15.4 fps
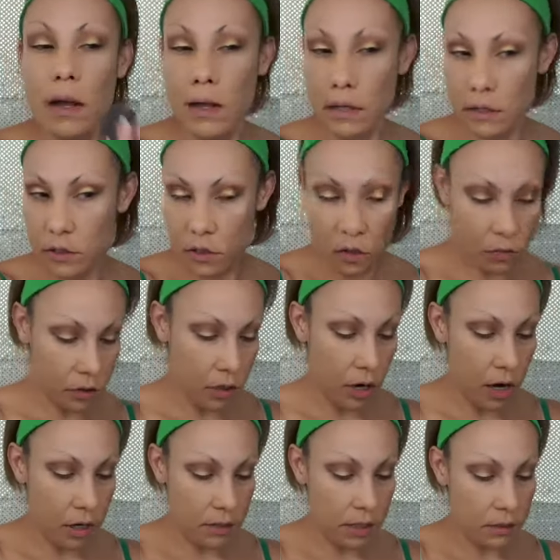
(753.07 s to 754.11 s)
It's no
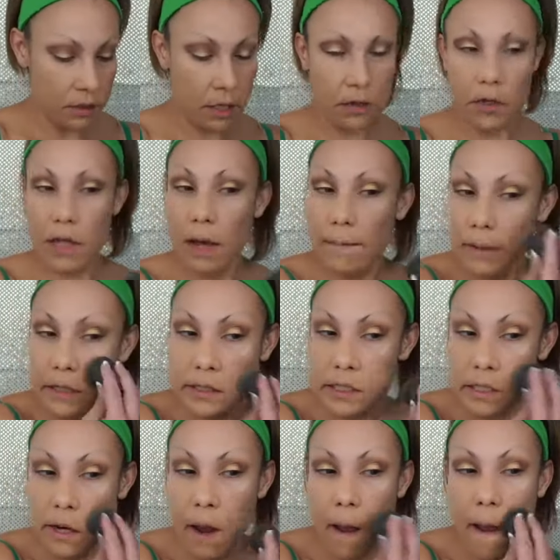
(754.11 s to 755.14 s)
tart, I'll tell you that much.